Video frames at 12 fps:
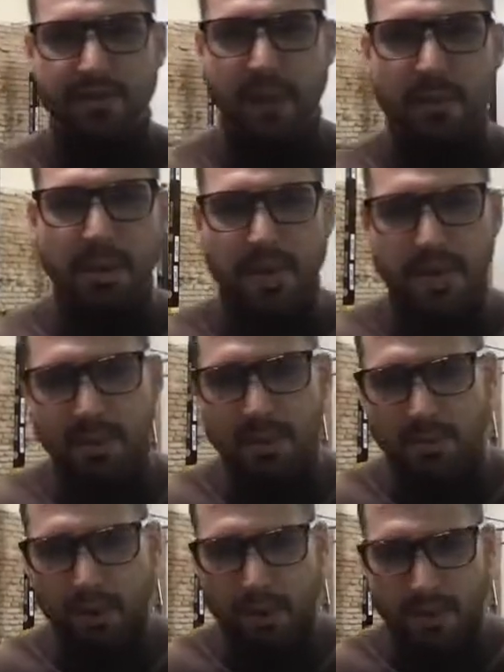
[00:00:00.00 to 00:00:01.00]
maybe a little
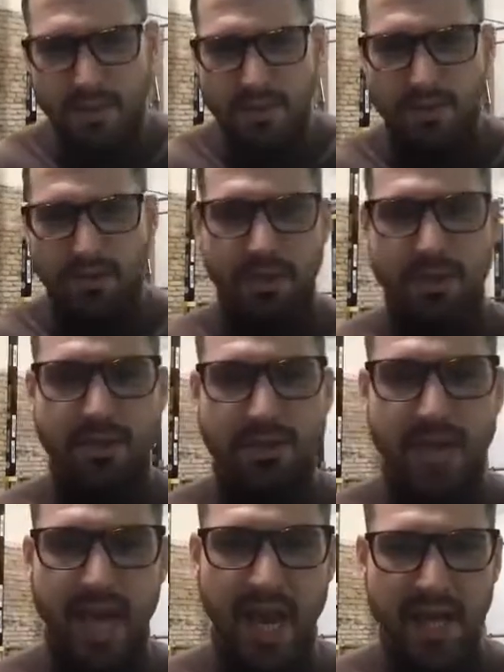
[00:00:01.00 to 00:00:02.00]
bit more into
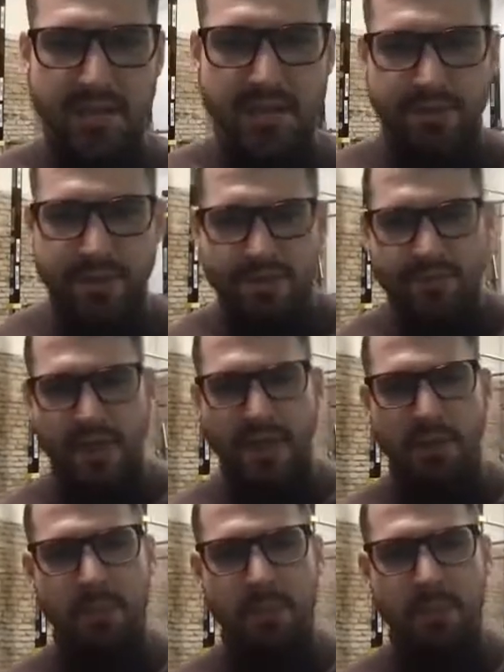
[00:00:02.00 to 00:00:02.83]
the end of the training,